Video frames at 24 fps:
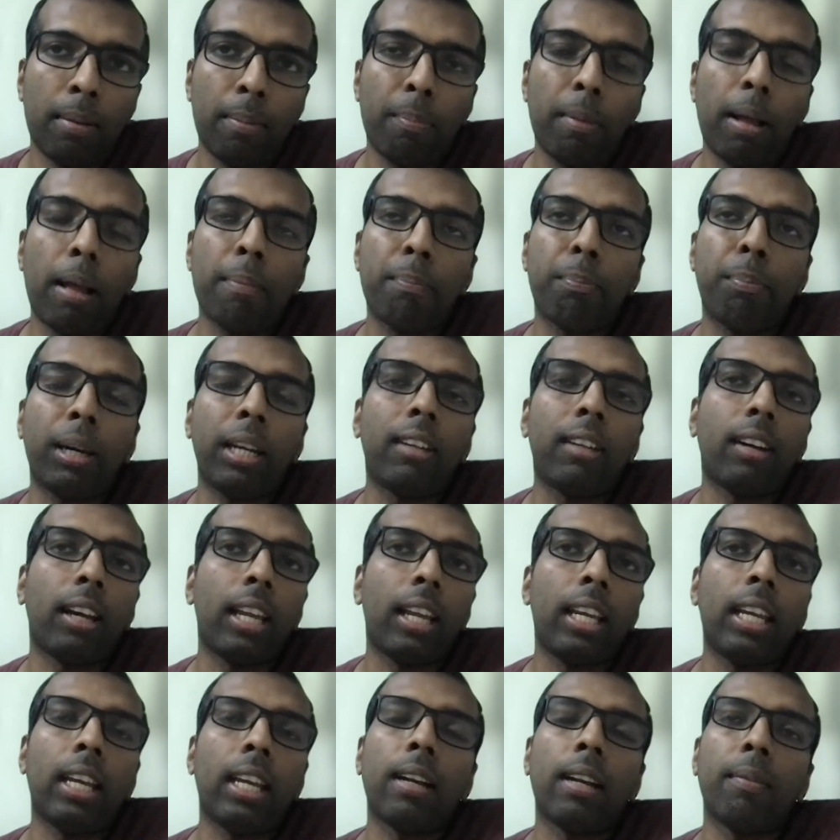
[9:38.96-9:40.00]
pre-training
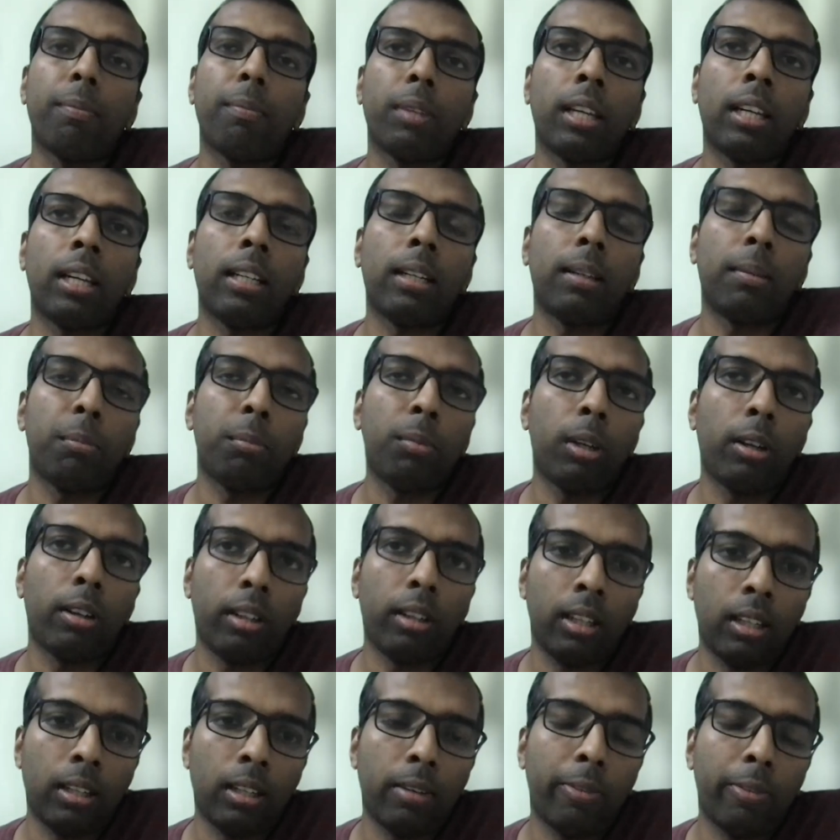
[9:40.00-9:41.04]

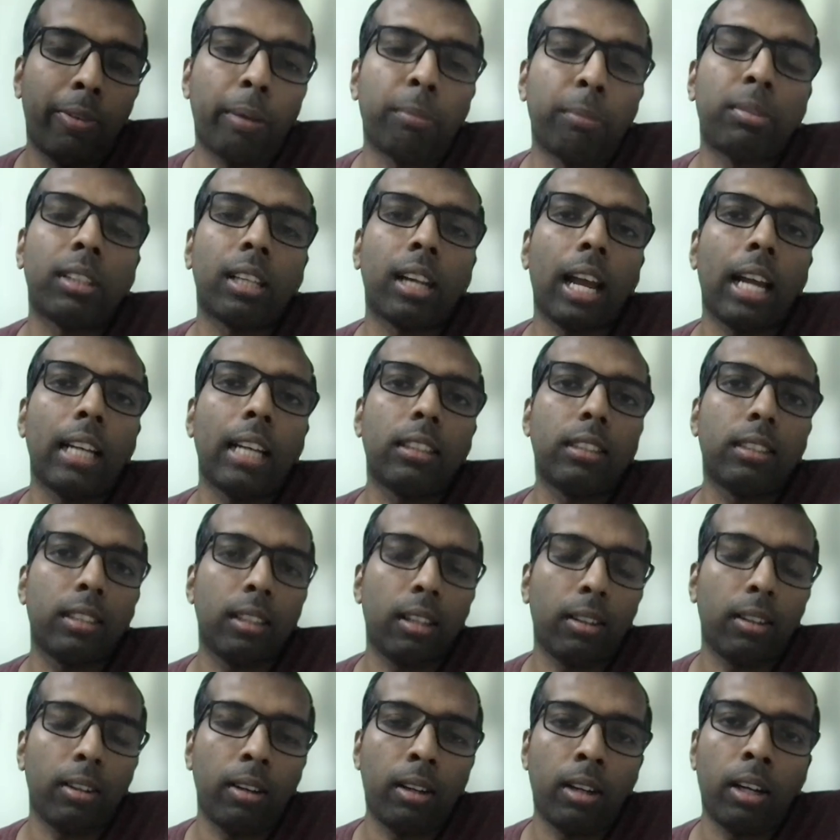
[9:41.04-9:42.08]
from scratch
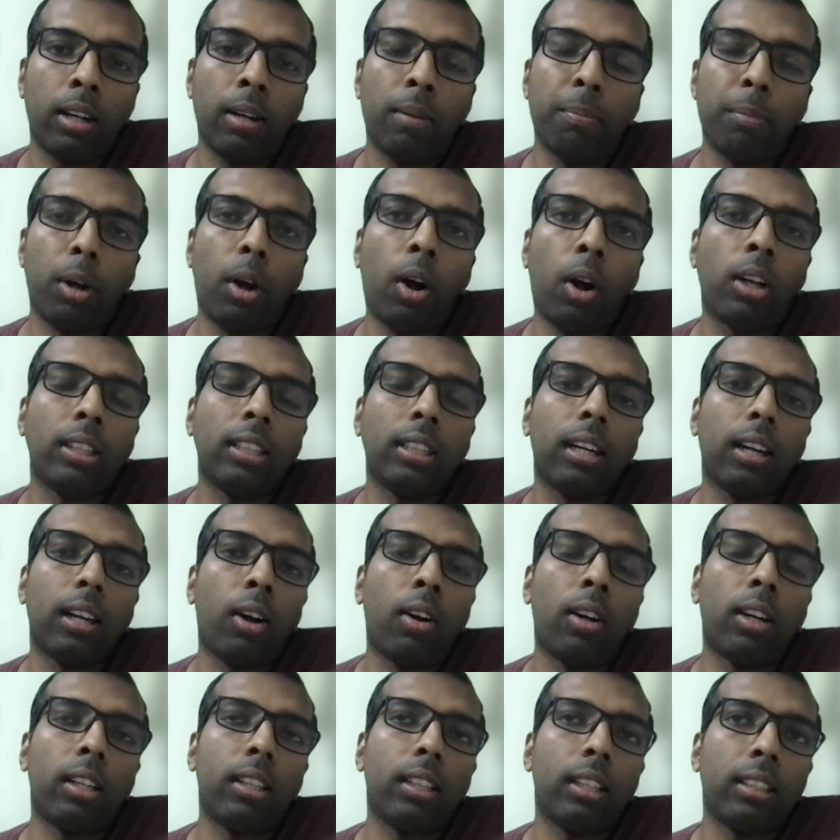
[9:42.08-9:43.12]
on
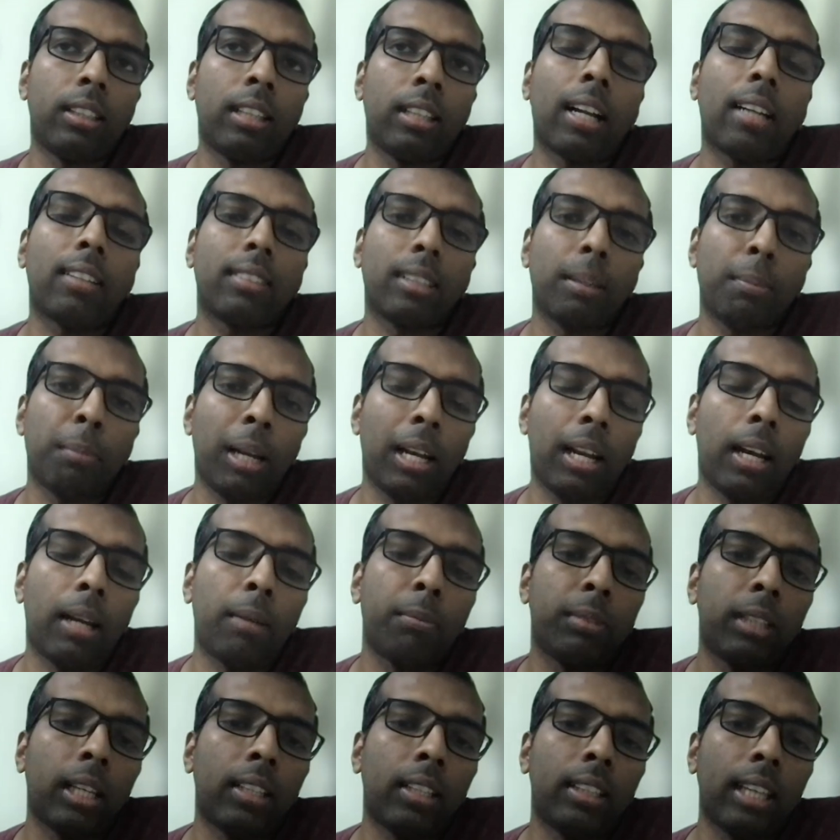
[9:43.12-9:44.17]
the custom LLM
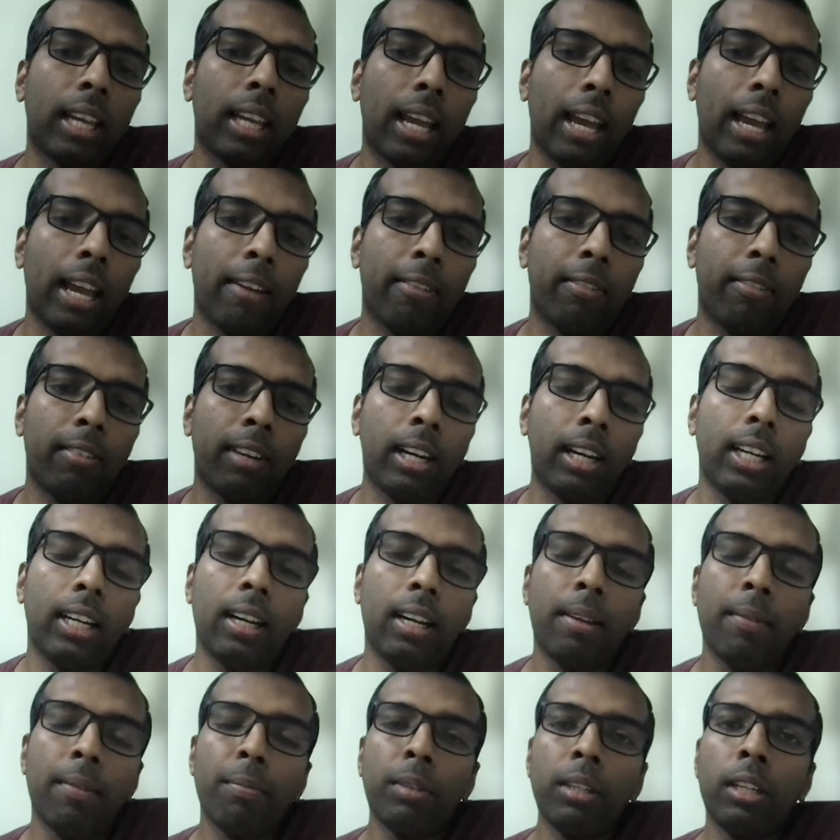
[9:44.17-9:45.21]
that they have, right?
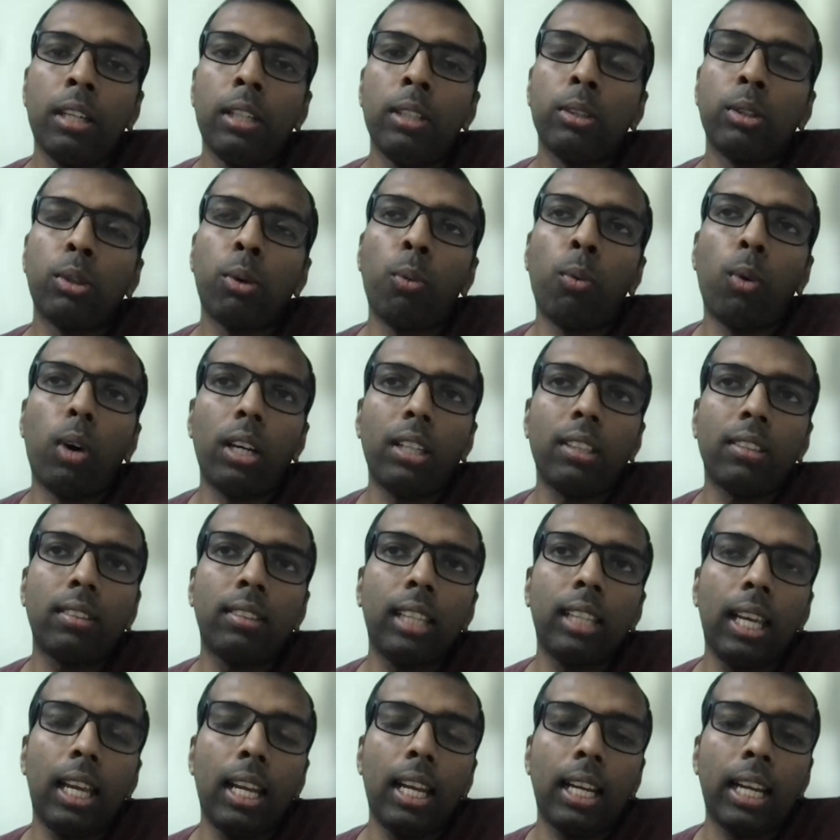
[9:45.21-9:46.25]
So once
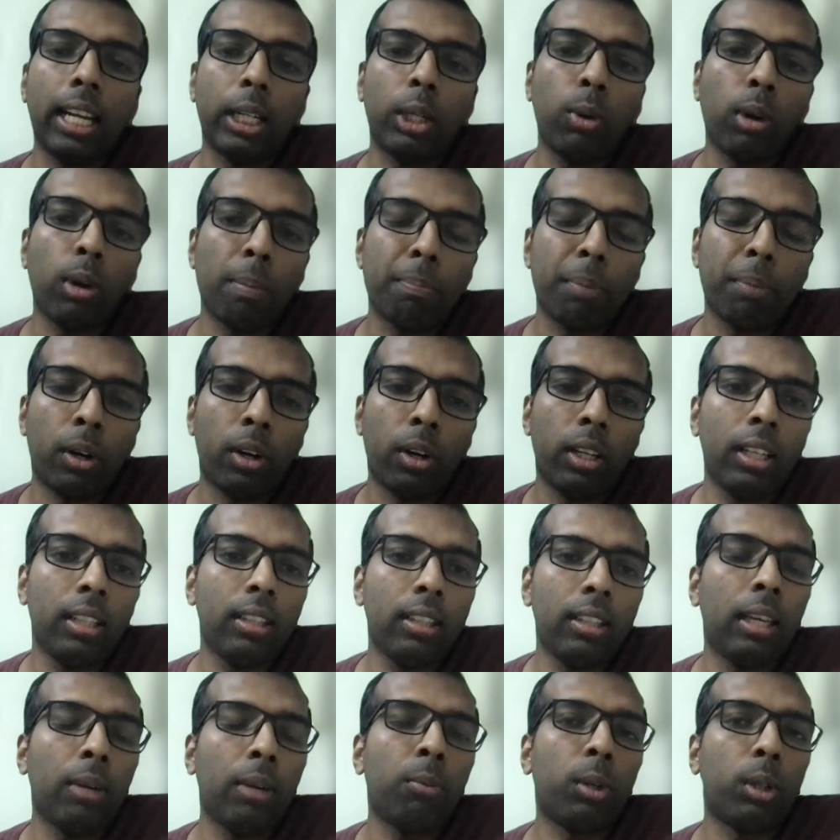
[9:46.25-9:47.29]
they get to a point, they
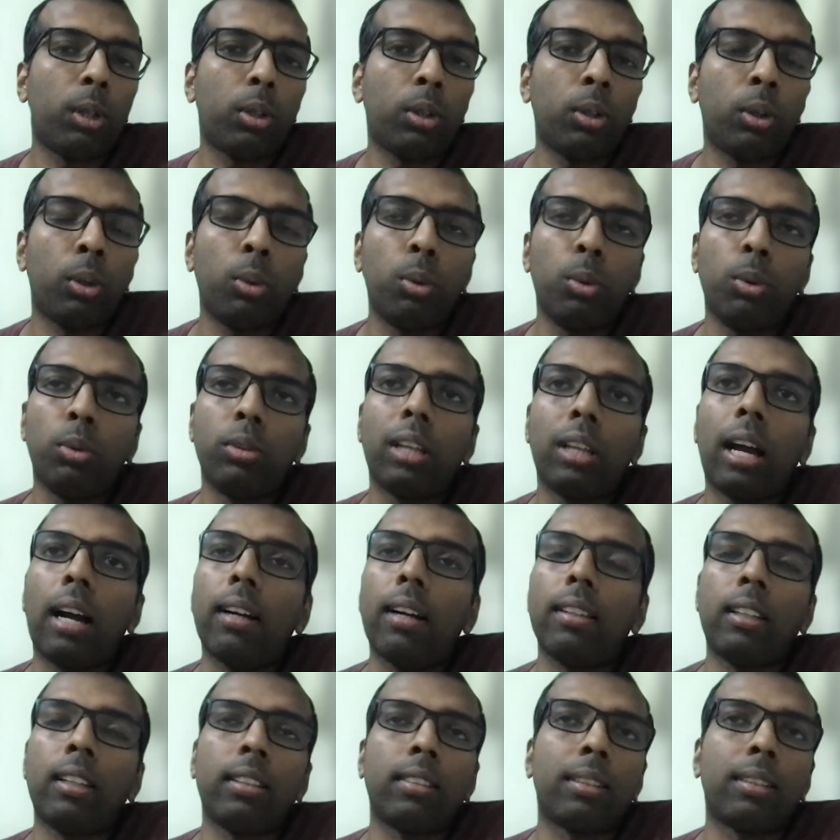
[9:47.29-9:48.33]
want to do
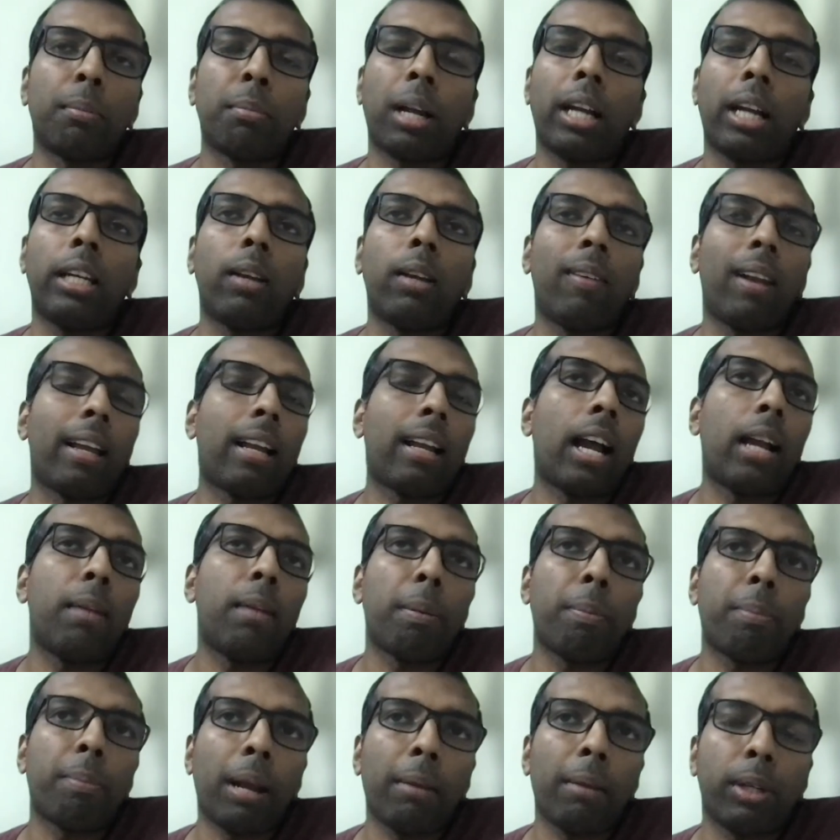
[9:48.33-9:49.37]
some kind of like
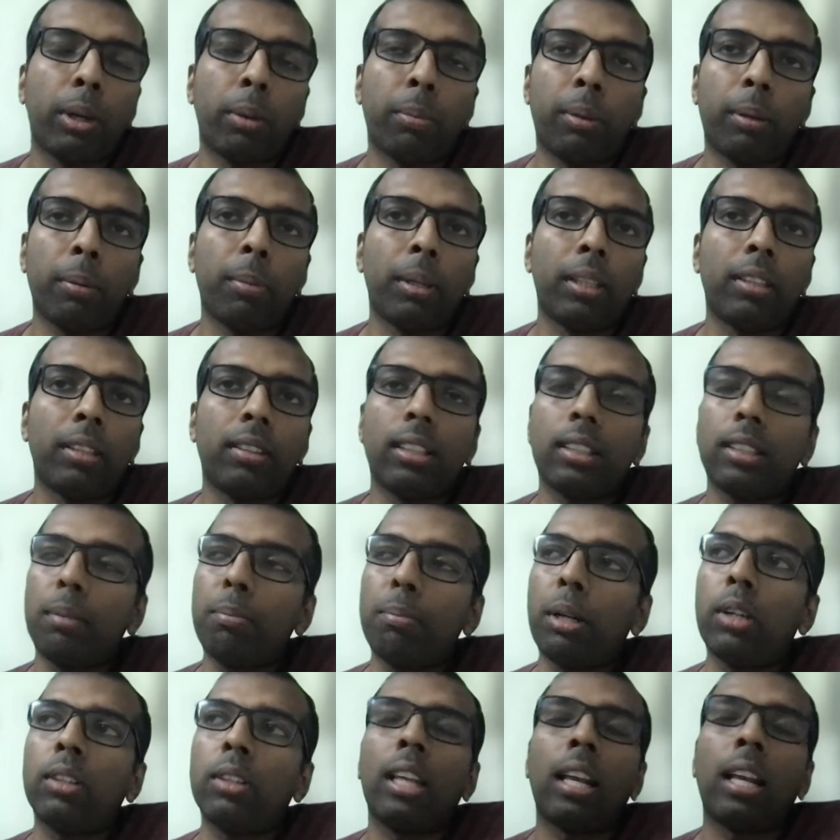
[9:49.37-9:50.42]
hyperparameter optimization, because
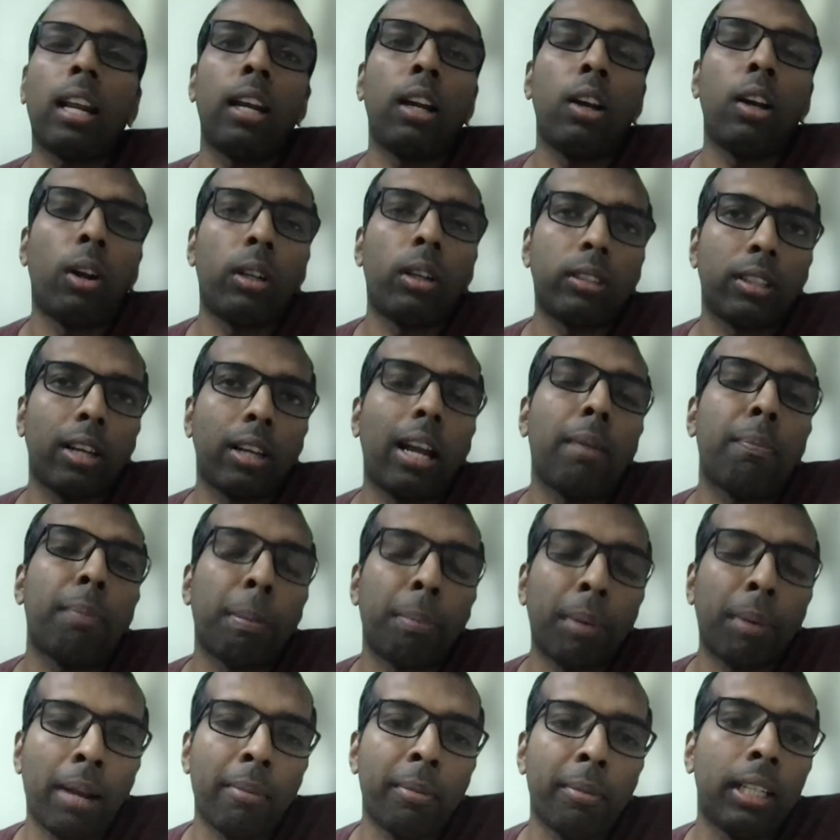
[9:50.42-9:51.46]
there are lots of
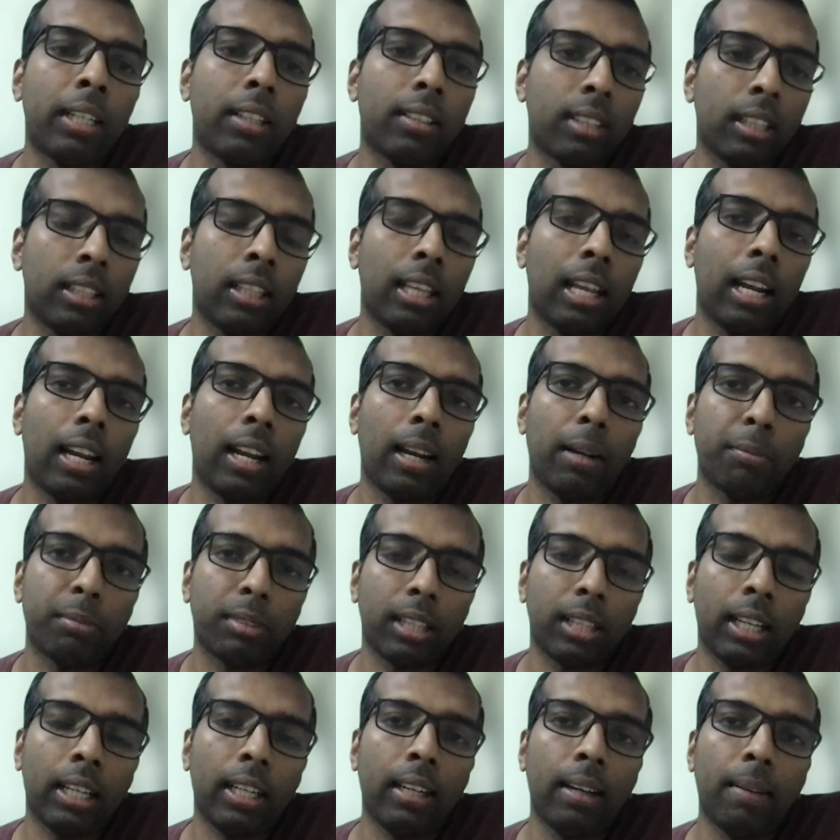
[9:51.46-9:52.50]
hyperparameters in the LLM
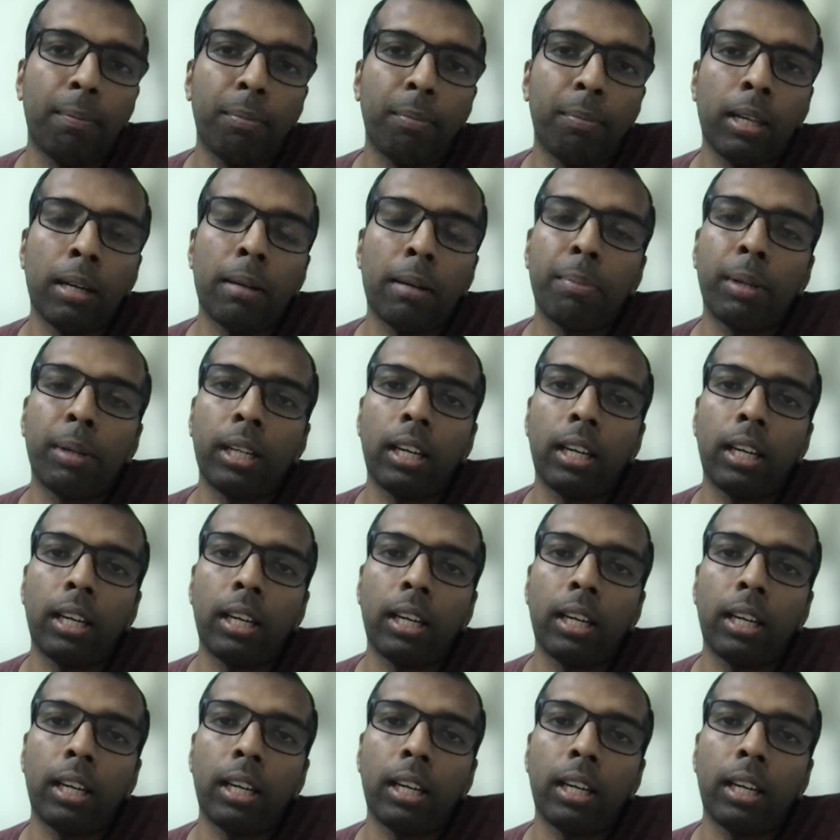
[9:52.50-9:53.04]
side, but